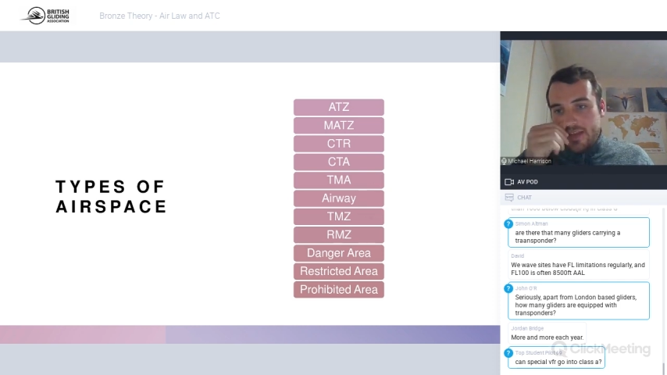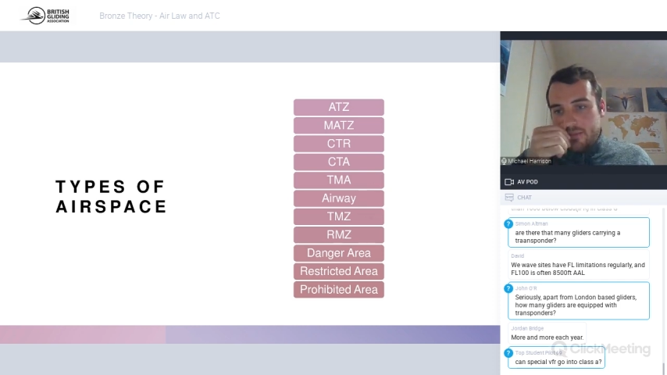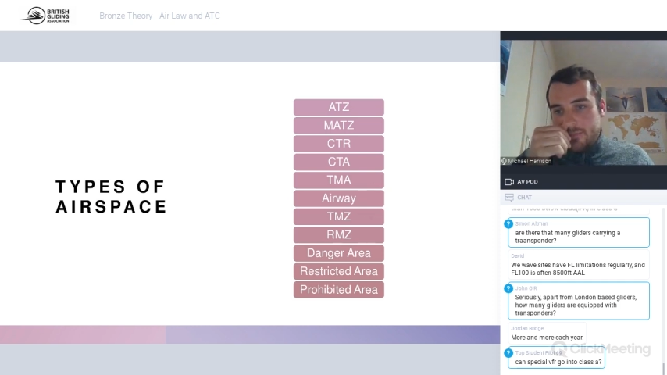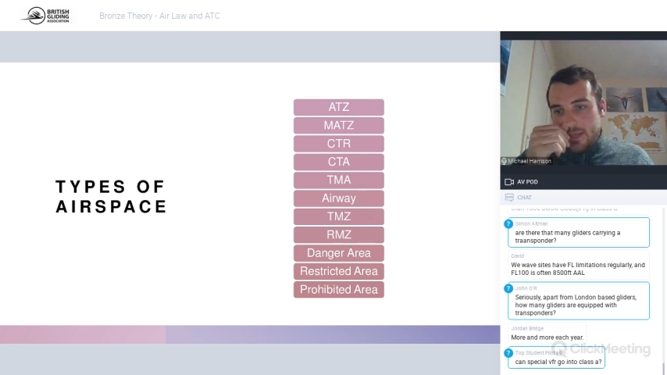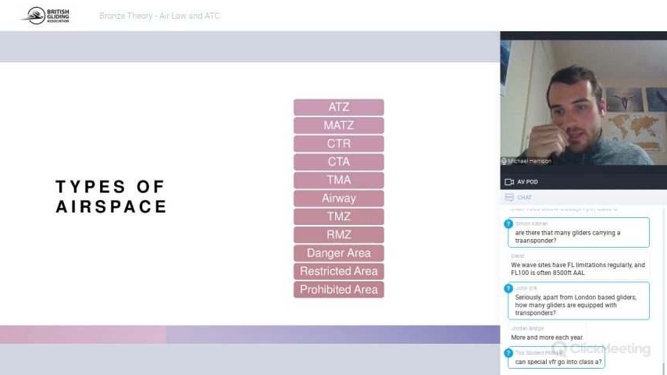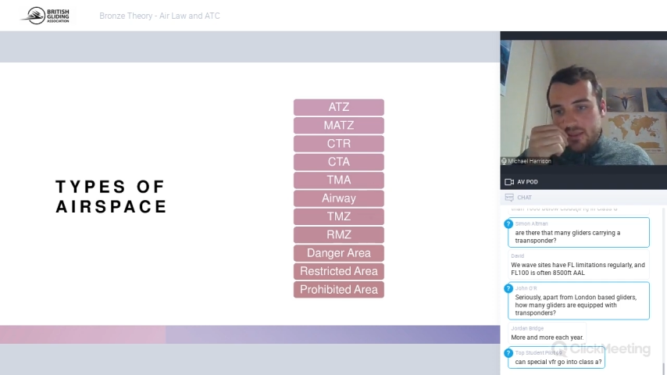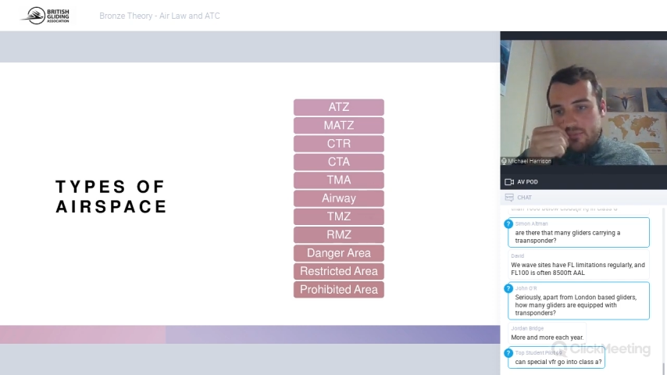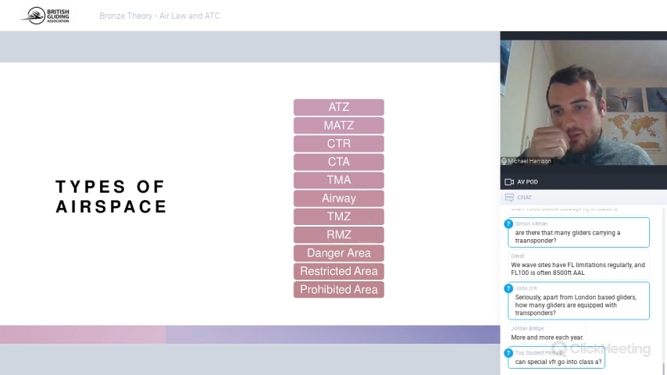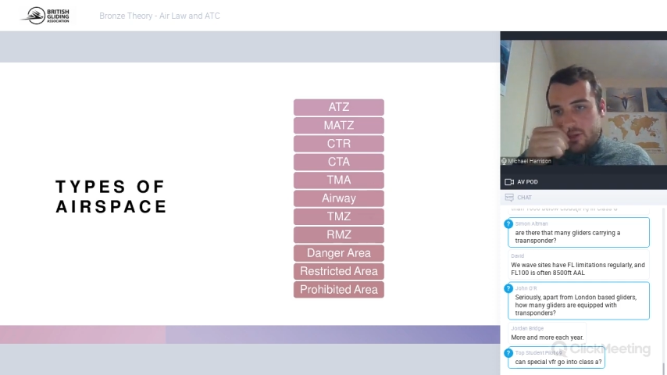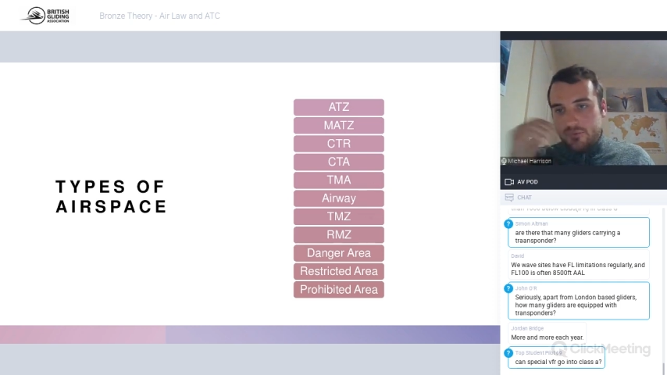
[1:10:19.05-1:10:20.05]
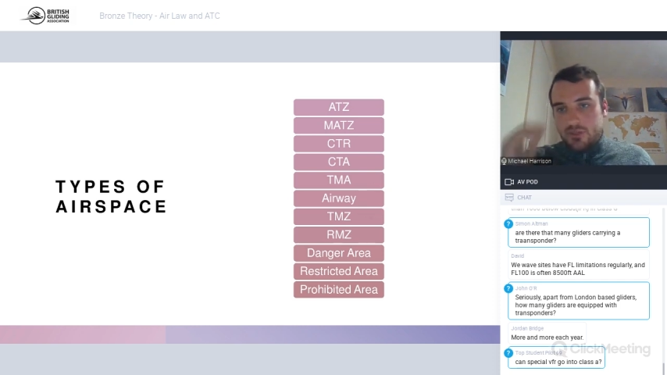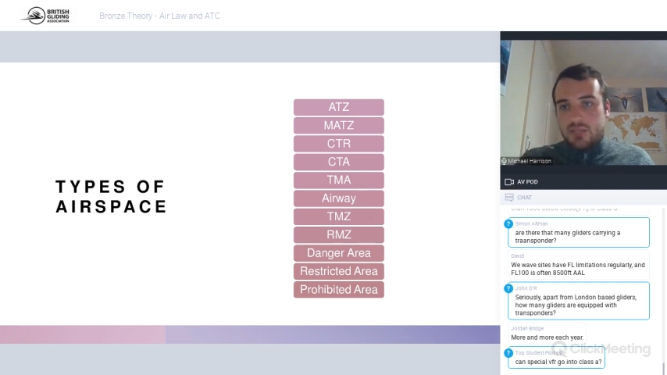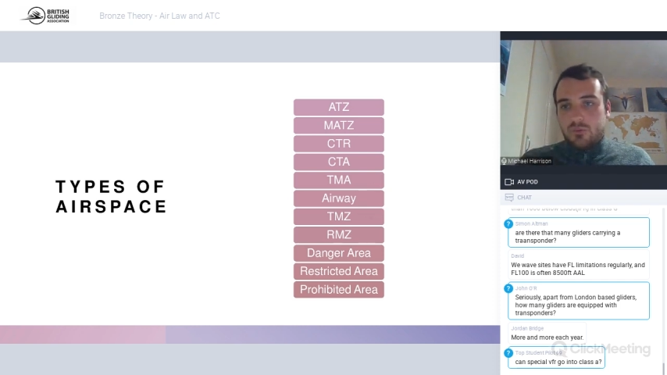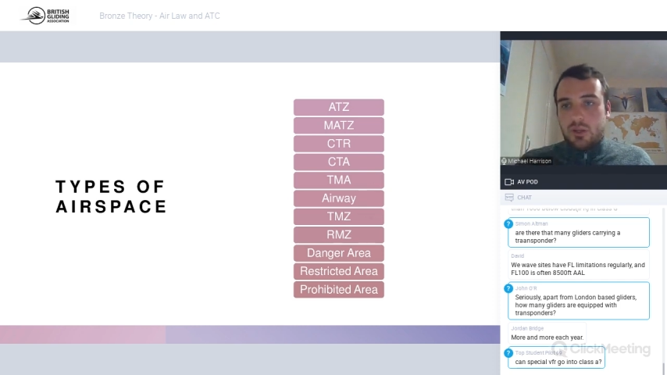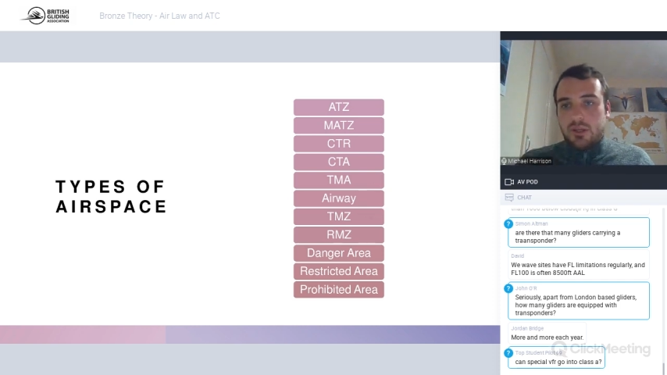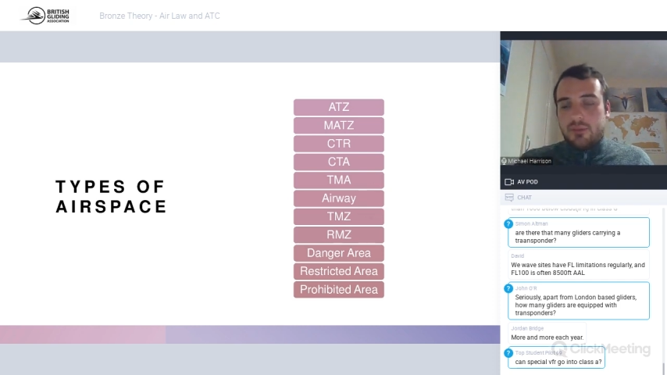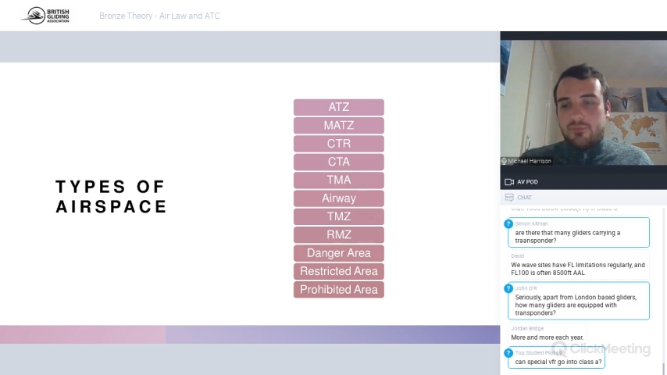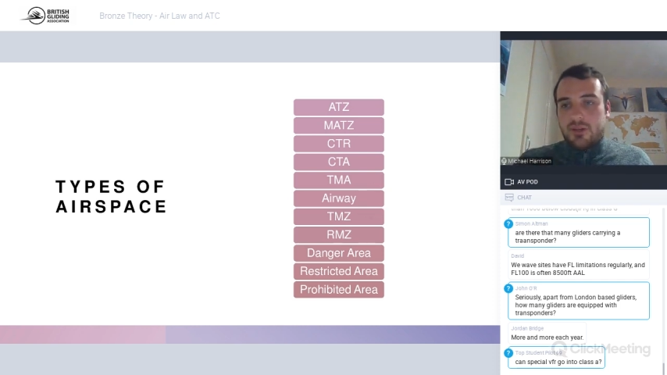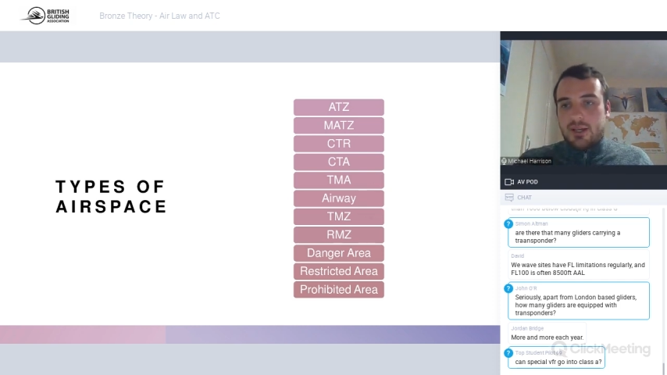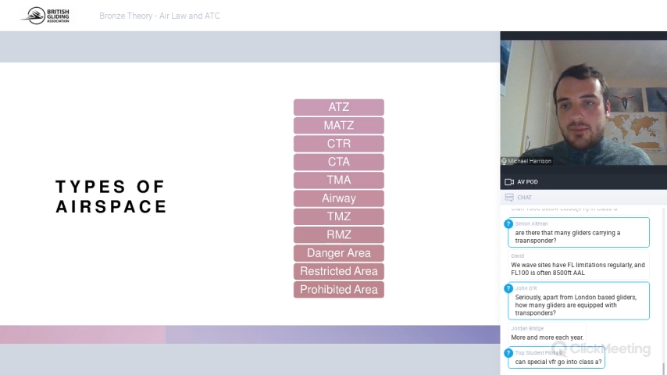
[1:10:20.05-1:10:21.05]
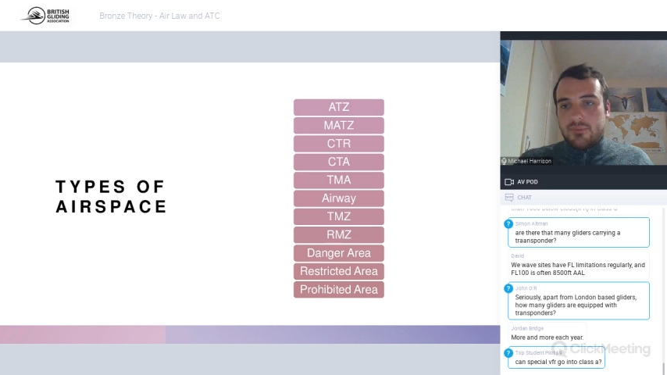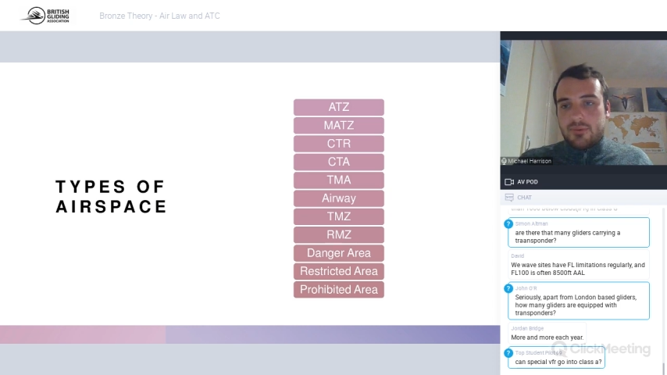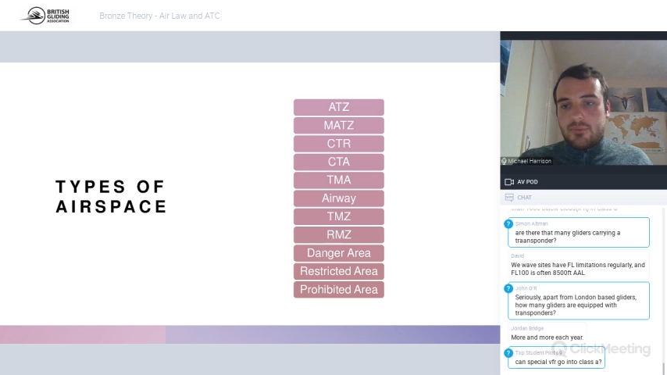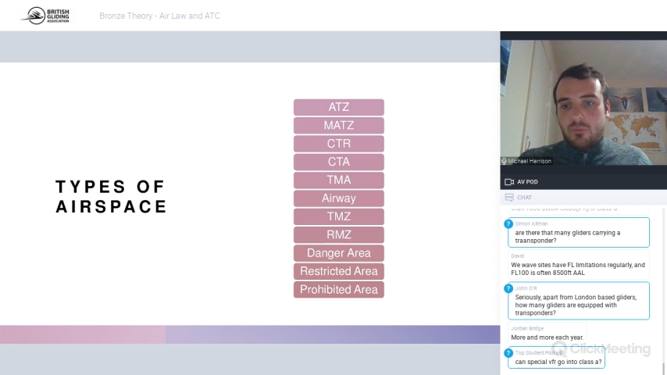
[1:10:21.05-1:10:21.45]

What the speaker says: airspace below flight level 195,